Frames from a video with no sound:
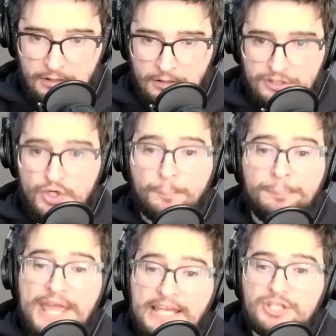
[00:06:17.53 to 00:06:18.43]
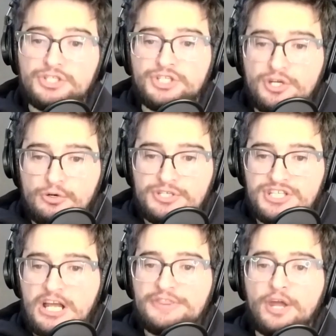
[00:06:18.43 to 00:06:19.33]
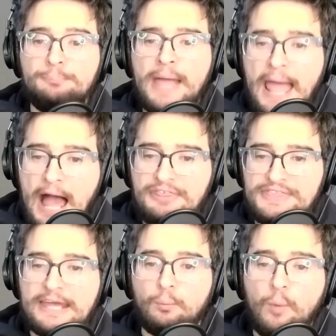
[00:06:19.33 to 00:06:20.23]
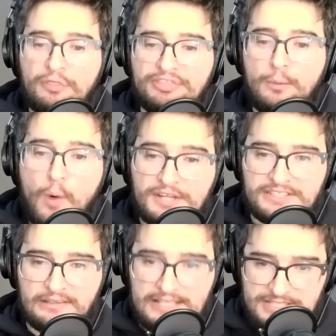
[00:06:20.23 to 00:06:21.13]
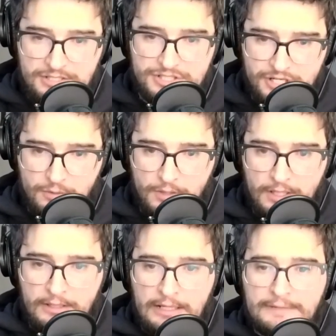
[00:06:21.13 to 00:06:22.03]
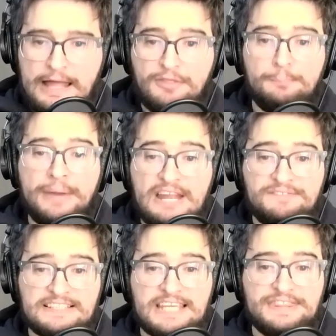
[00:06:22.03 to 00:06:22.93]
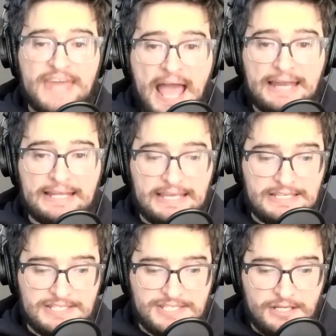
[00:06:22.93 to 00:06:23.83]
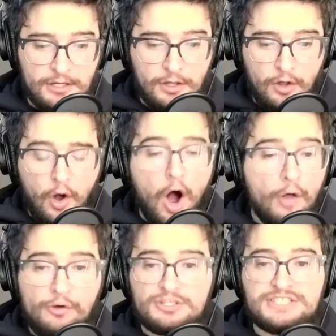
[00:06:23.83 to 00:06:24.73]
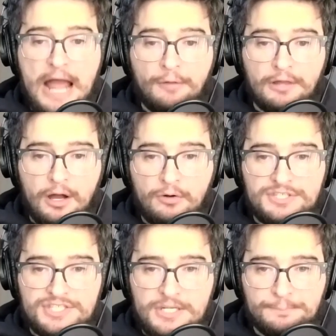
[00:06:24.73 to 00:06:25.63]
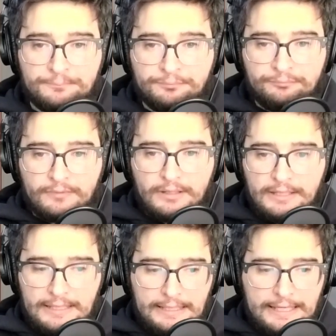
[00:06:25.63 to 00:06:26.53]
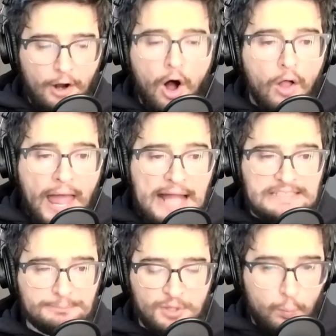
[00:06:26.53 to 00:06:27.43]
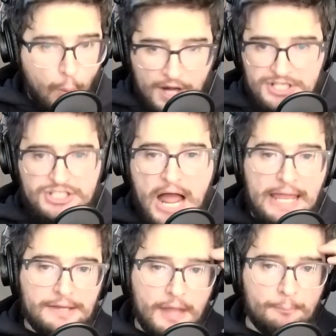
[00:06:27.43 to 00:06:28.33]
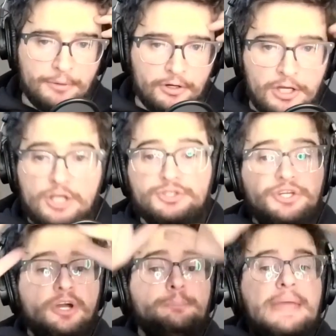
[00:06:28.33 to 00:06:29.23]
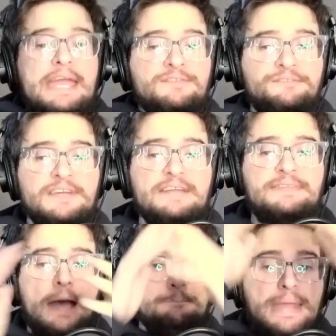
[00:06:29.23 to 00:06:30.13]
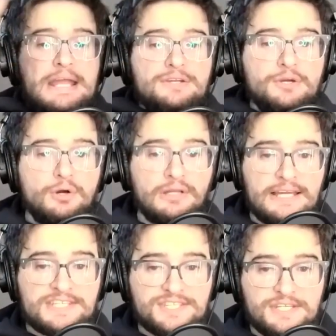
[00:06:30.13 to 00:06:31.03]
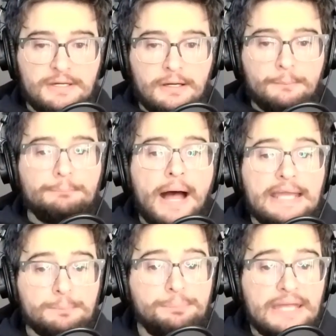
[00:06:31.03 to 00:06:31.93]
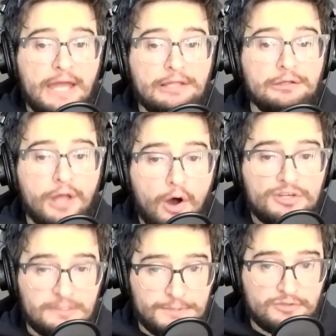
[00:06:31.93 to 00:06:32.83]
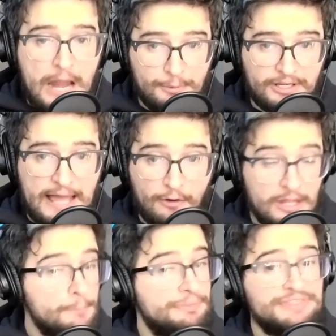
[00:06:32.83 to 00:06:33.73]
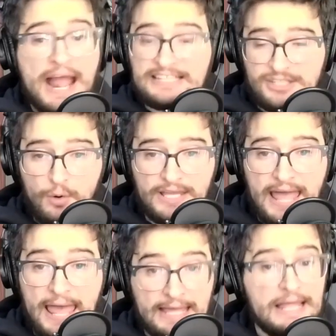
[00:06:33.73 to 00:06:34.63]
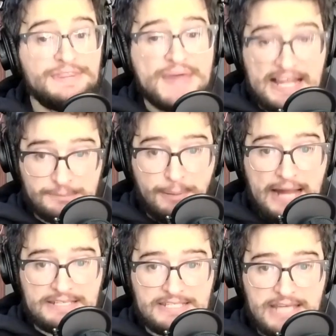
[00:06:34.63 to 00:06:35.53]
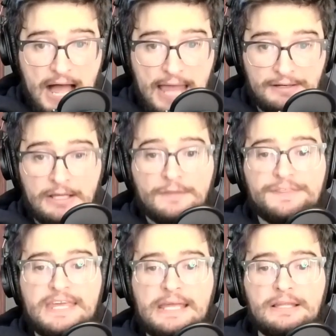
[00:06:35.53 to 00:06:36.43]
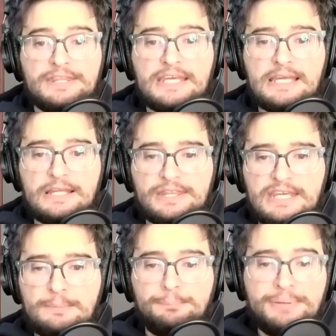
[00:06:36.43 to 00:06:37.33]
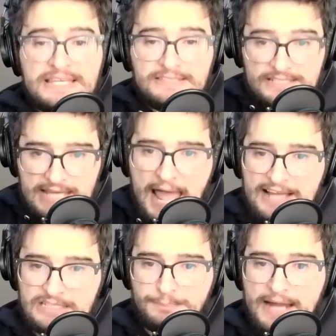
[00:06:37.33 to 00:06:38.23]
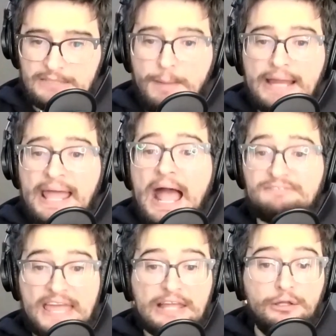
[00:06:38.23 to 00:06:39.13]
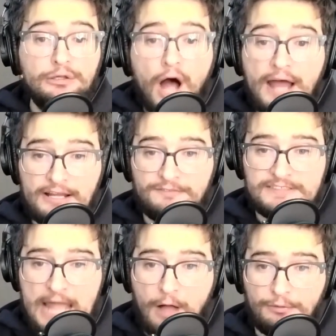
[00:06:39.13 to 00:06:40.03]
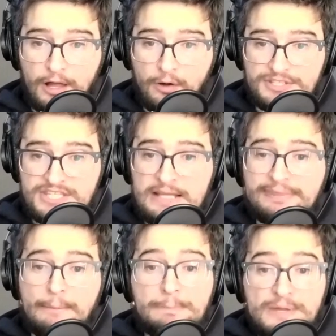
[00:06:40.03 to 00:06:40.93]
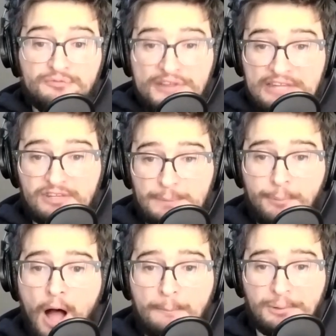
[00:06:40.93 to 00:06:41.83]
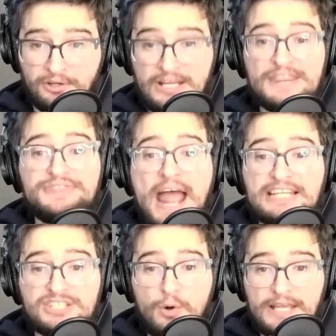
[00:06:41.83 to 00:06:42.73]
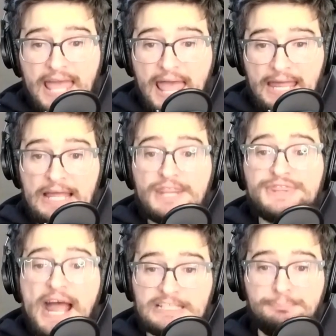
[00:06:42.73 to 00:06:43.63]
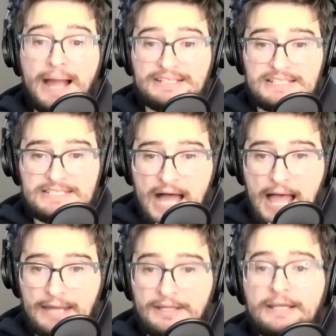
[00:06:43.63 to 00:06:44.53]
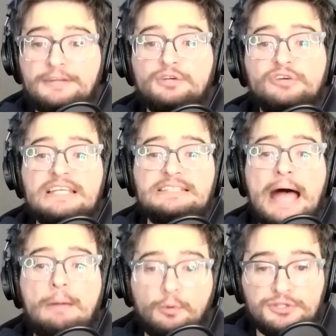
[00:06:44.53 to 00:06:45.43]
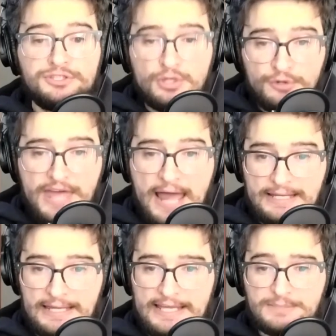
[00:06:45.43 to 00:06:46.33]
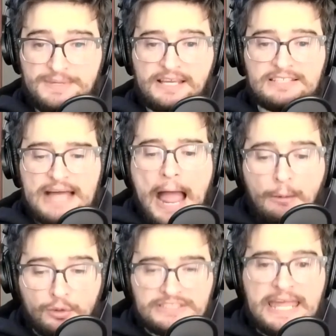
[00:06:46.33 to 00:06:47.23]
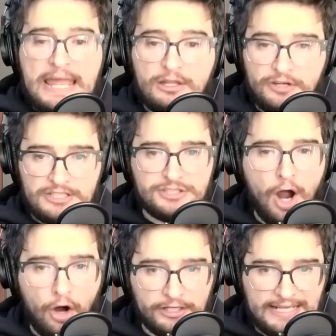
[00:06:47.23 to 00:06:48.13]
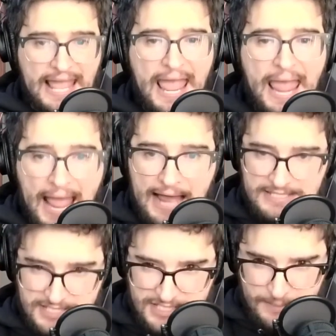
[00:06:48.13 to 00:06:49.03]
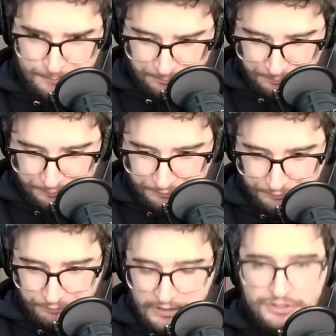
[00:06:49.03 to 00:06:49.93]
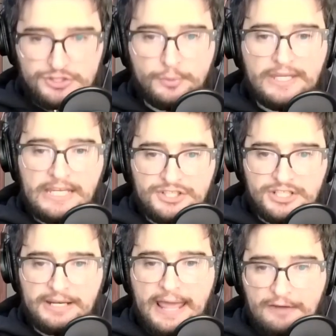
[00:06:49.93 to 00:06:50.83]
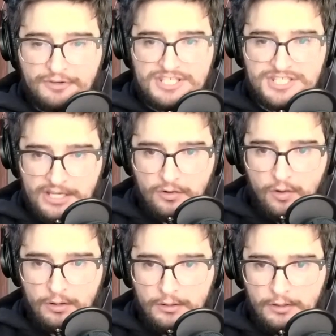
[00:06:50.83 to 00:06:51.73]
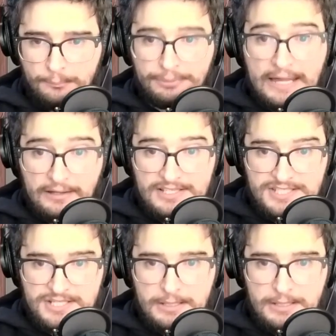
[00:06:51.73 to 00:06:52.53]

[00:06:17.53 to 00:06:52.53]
to pick and choose their path at what they want to listen to. Now the benefit to that is all those downloads, it all adds up to one giant number. So your main feed, that main nucleus, might be a low subscriber count, but that's okay that's by design. The the the business aspect might have a lot of downloads that might be really really popular. That's okay. That's by design. And the reason I will do that is because I will tailor and target ads to each and every single playlist.